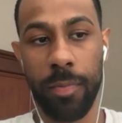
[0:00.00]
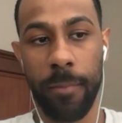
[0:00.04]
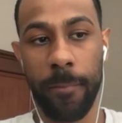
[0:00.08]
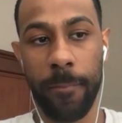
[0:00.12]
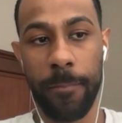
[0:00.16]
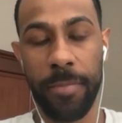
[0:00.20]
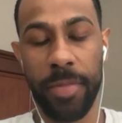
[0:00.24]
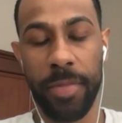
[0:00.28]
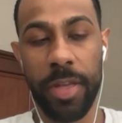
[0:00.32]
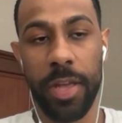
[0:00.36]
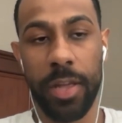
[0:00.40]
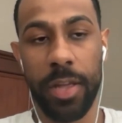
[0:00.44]

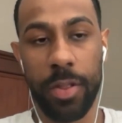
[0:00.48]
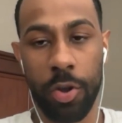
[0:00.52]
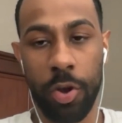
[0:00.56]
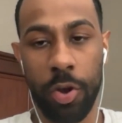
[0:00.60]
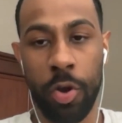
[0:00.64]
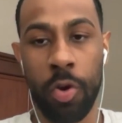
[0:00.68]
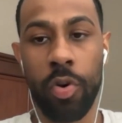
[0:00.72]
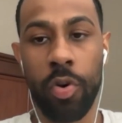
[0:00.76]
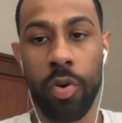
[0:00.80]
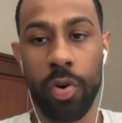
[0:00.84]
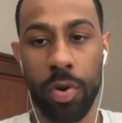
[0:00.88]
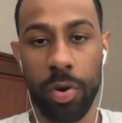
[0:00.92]
the
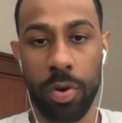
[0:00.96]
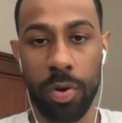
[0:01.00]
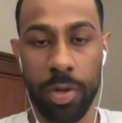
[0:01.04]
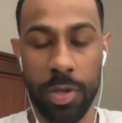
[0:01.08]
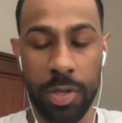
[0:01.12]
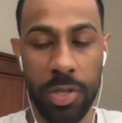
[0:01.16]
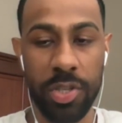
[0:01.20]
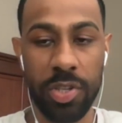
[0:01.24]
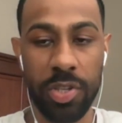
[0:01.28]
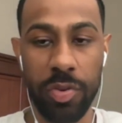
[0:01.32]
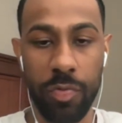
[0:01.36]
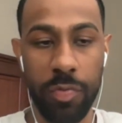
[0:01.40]
goal,
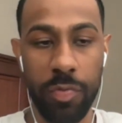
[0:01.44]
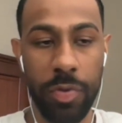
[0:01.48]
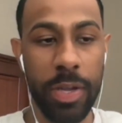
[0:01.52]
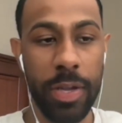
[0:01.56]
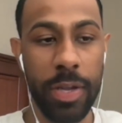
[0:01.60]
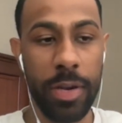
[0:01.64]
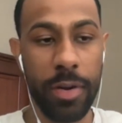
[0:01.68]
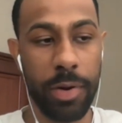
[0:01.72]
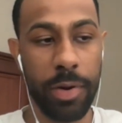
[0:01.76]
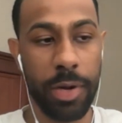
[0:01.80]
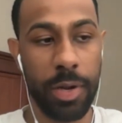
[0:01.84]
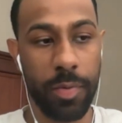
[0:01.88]
just to
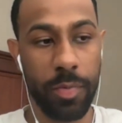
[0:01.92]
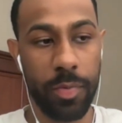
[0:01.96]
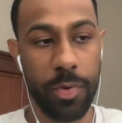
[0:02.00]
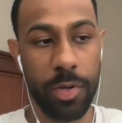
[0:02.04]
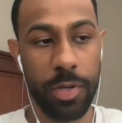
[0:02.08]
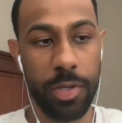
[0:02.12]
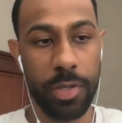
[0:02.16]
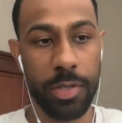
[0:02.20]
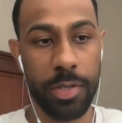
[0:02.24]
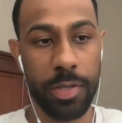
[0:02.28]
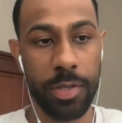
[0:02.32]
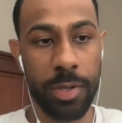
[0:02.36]
reiterate,
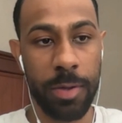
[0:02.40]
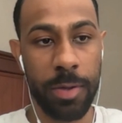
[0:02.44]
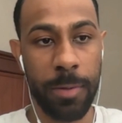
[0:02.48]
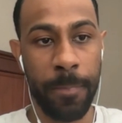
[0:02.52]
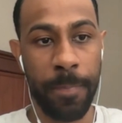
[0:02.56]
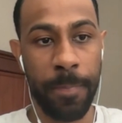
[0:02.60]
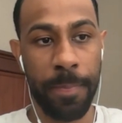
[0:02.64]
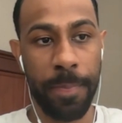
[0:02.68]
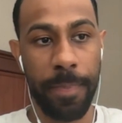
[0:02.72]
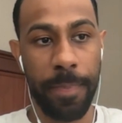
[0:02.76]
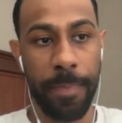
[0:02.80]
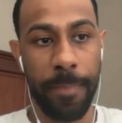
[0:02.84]
was
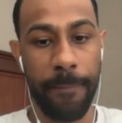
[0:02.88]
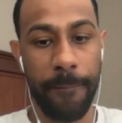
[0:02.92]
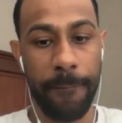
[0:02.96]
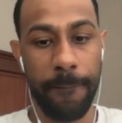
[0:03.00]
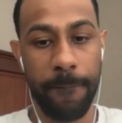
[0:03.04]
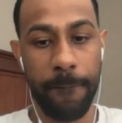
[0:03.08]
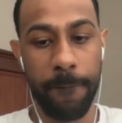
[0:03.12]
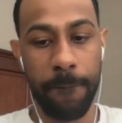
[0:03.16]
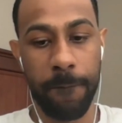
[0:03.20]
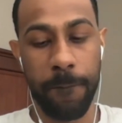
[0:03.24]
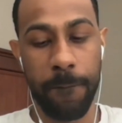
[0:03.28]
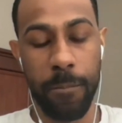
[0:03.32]

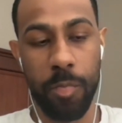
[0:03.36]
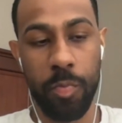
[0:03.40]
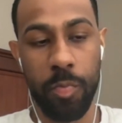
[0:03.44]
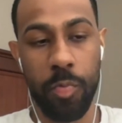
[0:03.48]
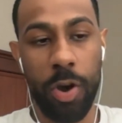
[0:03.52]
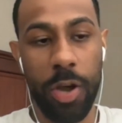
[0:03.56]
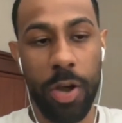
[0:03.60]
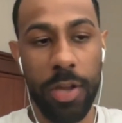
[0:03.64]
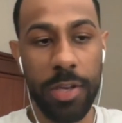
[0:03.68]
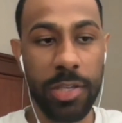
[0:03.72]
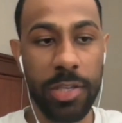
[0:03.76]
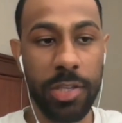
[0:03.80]

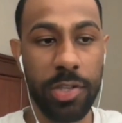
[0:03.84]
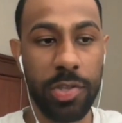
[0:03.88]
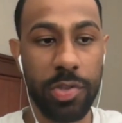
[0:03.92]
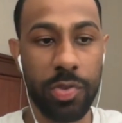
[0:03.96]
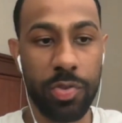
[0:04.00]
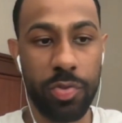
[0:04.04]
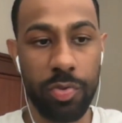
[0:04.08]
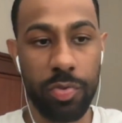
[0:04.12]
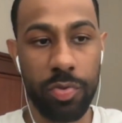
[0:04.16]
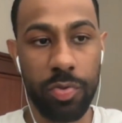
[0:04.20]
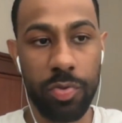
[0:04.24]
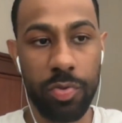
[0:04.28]
wanting
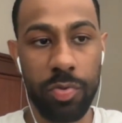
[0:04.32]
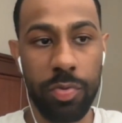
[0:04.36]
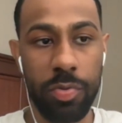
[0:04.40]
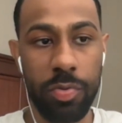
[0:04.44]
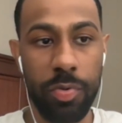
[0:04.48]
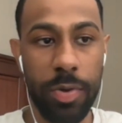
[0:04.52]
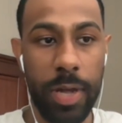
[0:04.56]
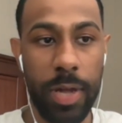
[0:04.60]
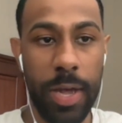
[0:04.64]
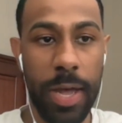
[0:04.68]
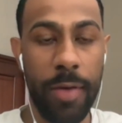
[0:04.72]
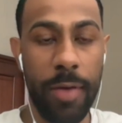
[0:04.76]
to
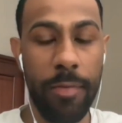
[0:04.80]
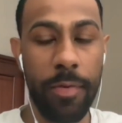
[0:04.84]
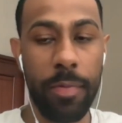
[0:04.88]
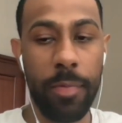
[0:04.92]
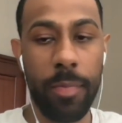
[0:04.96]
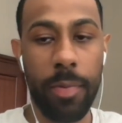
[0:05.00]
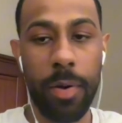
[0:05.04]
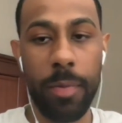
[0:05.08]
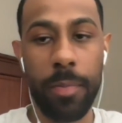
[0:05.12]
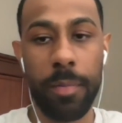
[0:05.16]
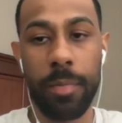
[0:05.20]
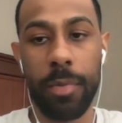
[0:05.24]
have
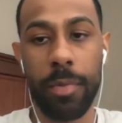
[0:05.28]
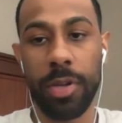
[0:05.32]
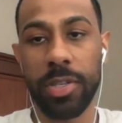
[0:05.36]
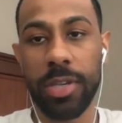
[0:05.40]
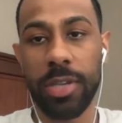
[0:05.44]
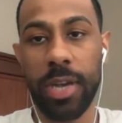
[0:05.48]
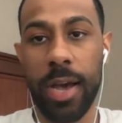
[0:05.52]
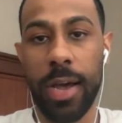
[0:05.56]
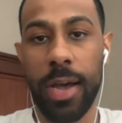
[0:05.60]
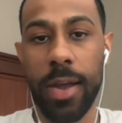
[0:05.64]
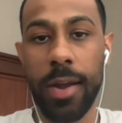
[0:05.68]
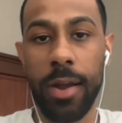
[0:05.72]
a much
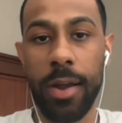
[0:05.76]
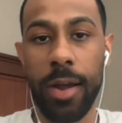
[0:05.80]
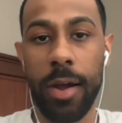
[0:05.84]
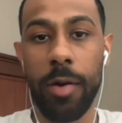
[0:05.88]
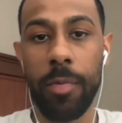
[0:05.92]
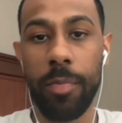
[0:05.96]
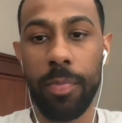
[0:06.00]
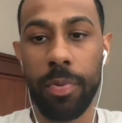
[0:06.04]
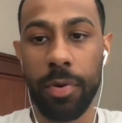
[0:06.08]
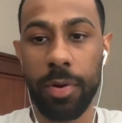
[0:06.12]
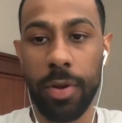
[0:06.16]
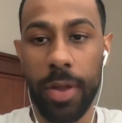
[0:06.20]
higher
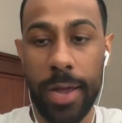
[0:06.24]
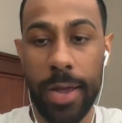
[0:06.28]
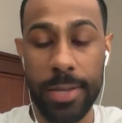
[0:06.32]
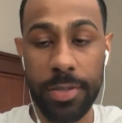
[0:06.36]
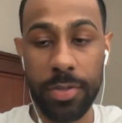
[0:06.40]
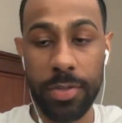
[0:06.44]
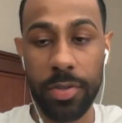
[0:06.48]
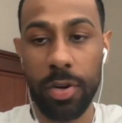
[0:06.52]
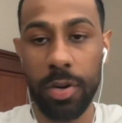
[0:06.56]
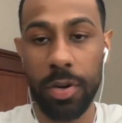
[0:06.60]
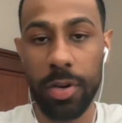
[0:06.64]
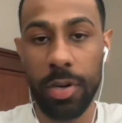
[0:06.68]
output as
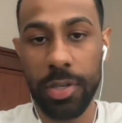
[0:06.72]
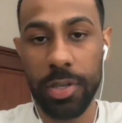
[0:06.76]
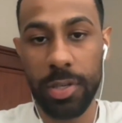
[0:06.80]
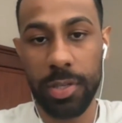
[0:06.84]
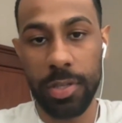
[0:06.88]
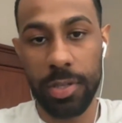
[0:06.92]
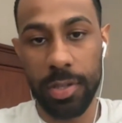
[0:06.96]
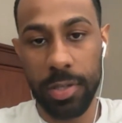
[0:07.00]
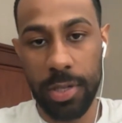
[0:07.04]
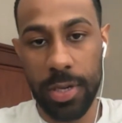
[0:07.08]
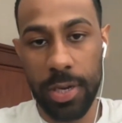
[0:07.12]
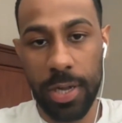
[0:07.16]
an artist
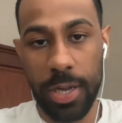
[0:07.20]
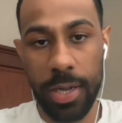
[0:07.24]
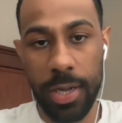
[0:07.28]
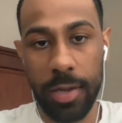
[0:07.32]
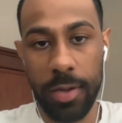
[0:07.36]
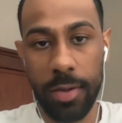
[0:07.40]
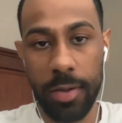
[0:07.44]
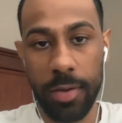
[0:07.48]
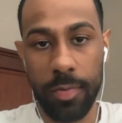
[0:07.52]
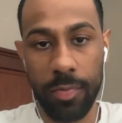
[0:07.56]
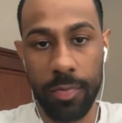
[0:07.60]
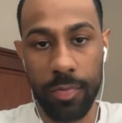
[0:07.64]
than I
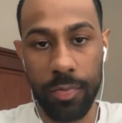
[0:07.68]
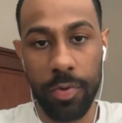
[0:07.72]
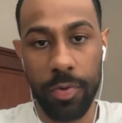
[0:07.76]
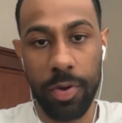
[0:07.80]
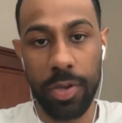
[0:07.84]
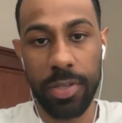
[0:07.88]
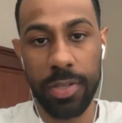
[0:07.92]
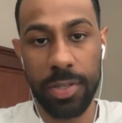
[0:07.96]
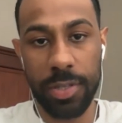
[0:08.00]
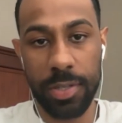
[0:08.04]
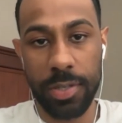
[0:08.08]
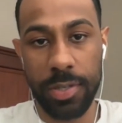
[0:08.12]

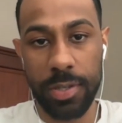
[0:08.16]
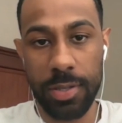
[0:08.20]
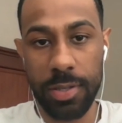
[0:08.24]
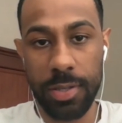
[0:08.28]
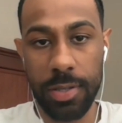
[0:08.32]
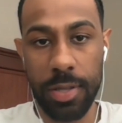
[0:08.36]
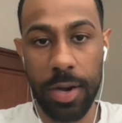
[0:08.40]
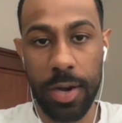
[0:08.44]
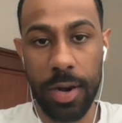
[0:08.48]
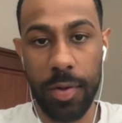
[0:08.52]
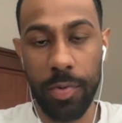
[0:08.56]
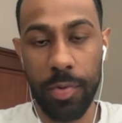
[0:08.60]
was
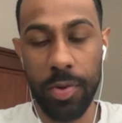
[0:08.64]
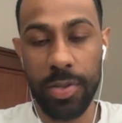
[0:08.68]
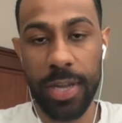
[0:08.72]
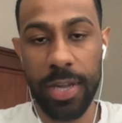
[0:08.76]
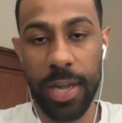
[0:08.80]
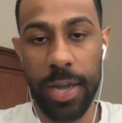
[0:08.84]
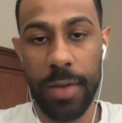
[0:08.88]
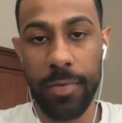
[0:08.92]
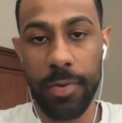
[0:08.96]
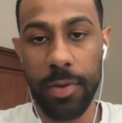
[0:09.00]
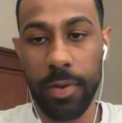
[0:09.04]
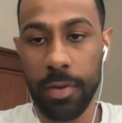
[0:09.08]

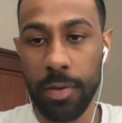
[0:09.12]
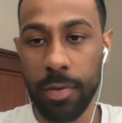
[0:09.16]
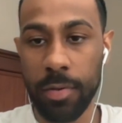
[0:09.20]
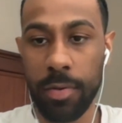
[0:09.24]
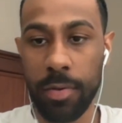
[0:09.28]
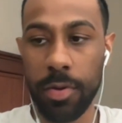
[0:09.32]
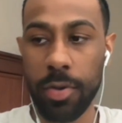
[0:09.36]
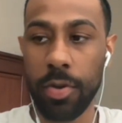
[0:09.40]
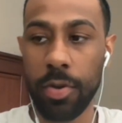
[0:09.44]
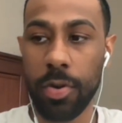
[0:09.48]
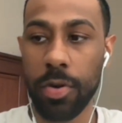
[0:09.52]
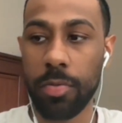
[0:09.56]
having,
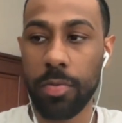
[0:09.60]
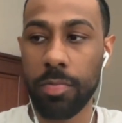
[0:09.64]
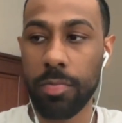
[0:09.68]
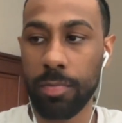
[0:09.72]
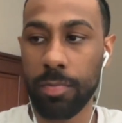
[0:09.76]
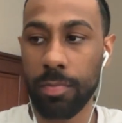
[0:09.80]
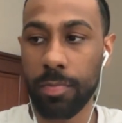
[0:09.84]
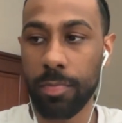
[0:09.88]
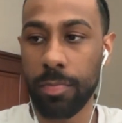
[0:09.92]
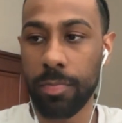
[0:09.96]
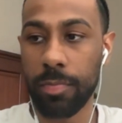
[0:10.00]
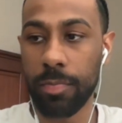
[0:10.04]

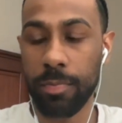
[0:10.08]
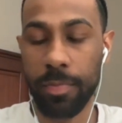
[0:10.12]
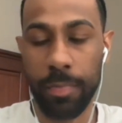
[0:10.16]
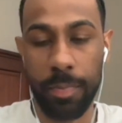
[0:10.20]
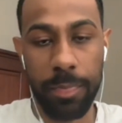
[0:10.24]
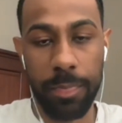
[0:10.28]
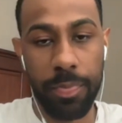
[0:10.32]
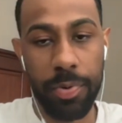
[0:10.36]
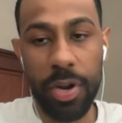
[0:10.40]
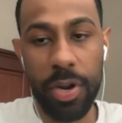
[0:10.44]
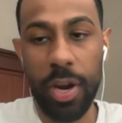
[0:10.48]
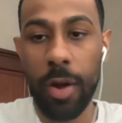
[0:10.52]

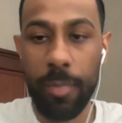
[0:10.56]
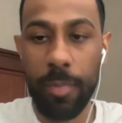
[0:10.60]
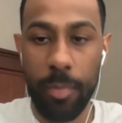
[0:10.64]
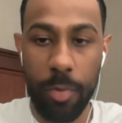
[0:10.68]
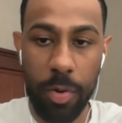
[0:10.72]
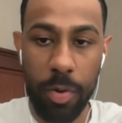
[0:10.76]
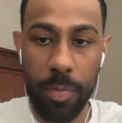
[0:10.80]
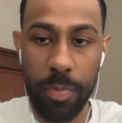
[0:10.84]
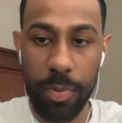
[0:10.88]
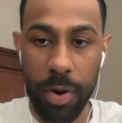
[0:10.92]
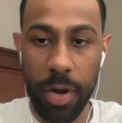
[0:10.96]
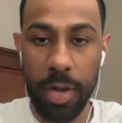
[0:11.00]
put out
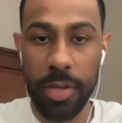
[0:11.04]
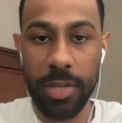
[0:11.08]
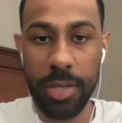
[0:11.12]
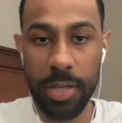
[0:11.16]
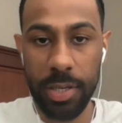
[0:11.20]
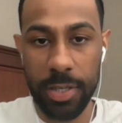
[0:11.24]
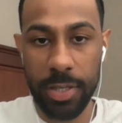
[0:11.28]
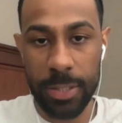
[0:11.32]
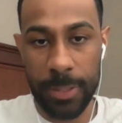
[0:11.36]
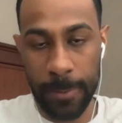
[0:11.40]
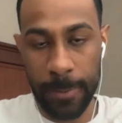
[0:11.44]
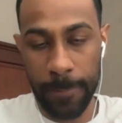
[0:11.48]
more
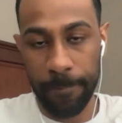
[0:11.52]
projects,